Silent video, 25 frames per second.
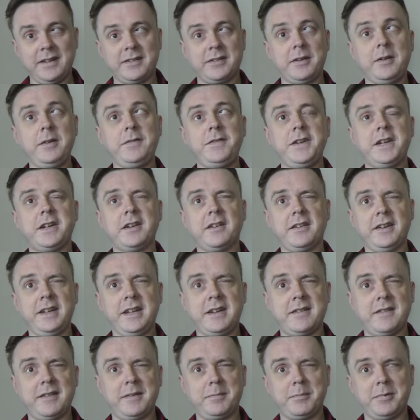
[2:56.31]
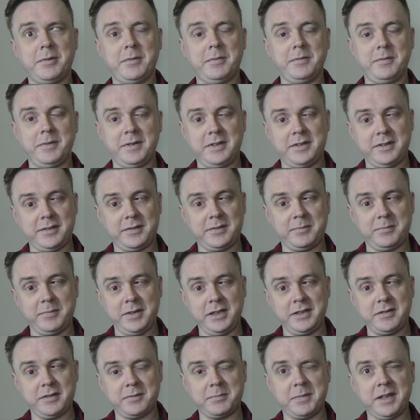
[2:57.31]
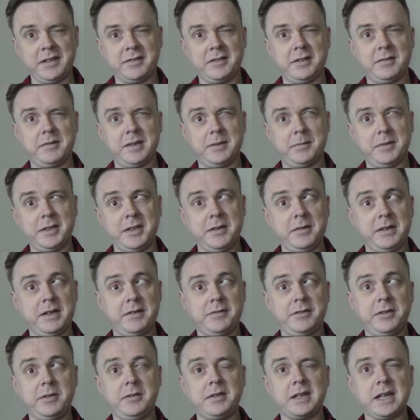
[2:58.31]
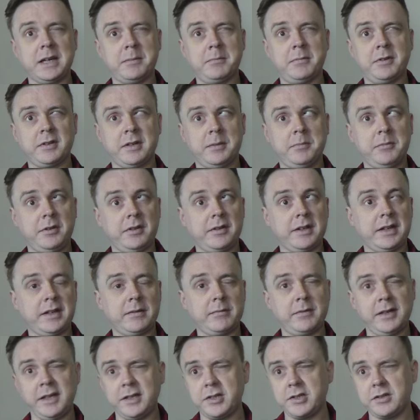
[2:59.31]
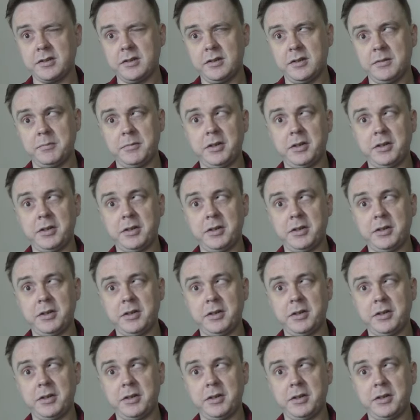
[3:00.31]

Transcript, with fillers: Sorry if you can't hear it, but we're just we're just messing around. We don't have two cameras. I'm not that rich.